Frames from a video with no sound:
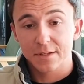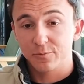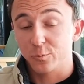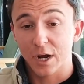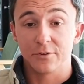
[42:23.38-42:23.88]

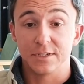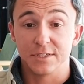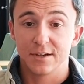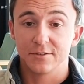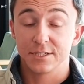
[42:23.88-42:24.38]
round it
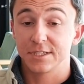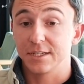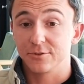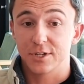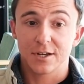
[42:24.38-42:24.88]
down to say
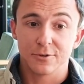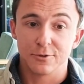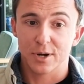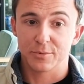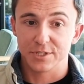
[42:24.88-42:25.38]
there's
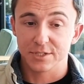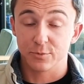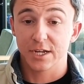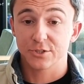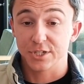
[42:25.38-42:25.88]
100 properties that
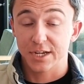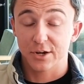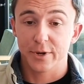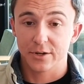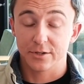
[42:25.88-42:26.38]
we actually care
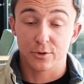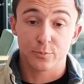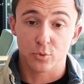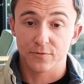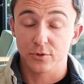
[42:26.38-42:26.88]
about in our
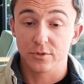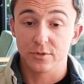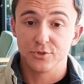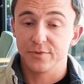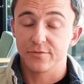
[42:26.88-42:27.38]
portfolio
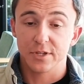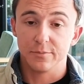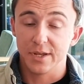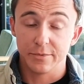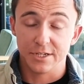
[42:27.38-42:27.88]
of 250,
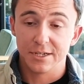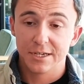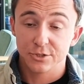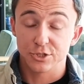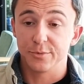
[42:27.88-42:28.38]
maybe
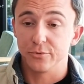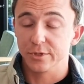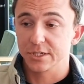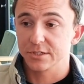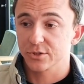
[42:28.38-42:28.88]
just to be
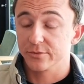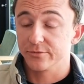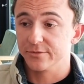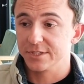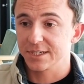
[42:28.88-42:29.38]
really
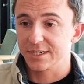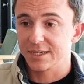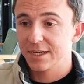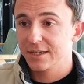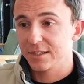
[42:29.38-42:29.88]
conservative. It's like
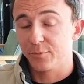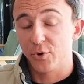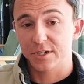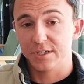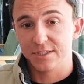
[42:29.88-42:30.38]
the
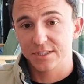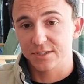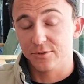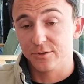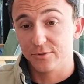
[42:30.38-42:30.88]
market is
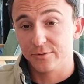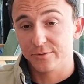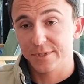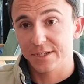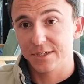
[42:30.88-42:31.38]
still,
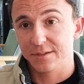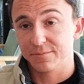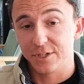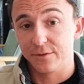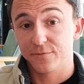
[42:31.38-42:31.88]

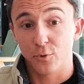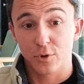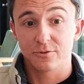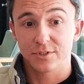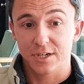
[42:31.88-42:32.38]

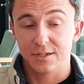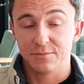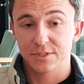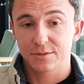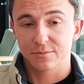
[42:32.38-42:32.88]
400
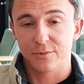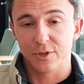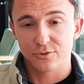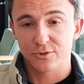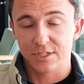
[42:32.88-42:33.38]
times
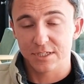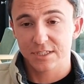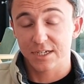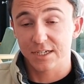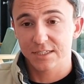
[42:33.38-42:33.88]
larger than us,
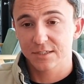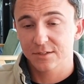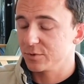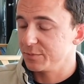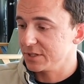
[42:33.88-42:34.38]
I guess
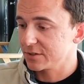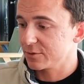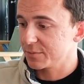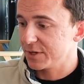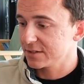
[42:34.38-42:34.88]
would be the
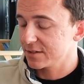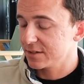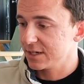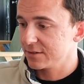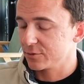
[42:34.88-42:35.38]
quick math
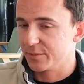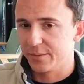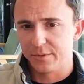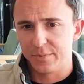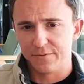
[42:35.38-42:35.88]
on that. Or
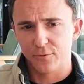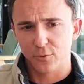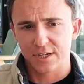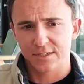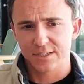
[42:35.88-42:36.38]
maybe it'd be
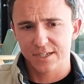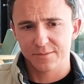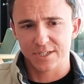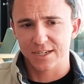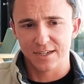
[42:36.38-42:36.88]
4,000
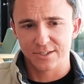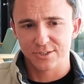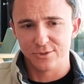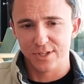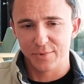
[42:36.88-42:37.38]
times. I can't
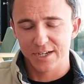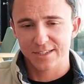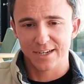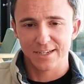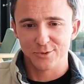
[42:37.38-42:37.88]
actually do that math.
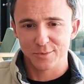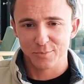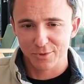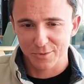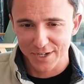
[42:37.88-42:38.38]
I hate doing
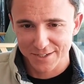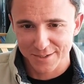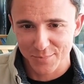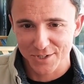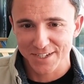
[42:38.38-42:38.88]
public math
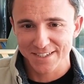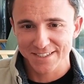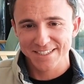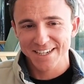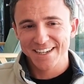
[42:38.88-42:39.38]
on
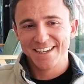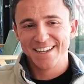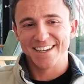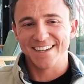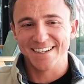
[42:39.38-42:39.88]
podcasts.
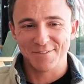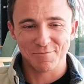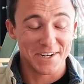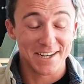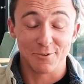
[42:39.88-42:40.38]

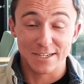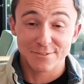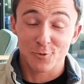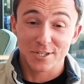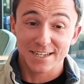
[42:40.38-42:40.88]
But anyway, it's
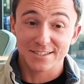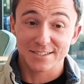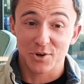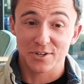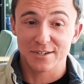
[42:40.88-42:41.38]
40,000
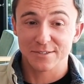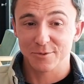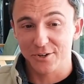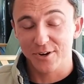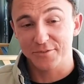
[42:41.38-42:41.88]
parking lots we
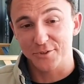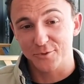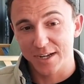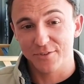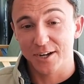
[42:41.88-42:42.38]
can go after.
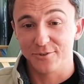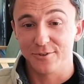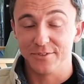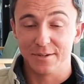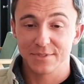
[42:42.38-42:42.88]
We have 100
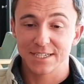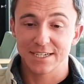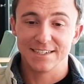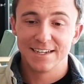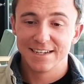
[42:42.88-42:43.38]
of them,
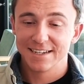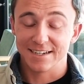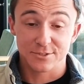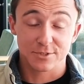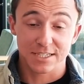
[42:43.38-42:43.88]
say.
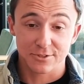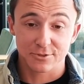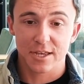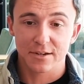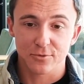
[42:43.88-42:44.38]
So it's like there's
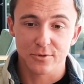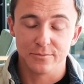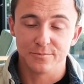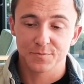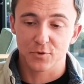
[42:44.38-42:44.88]
a lot of
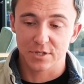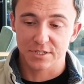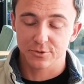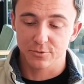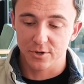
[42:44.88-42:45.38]
room for
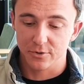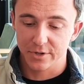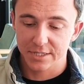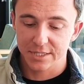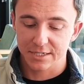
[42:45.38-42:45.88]
us to grow.
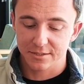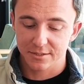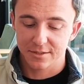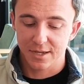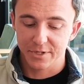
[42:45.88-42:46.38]
And like,
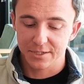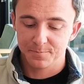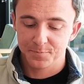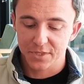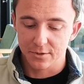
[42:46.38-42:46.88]
I mean,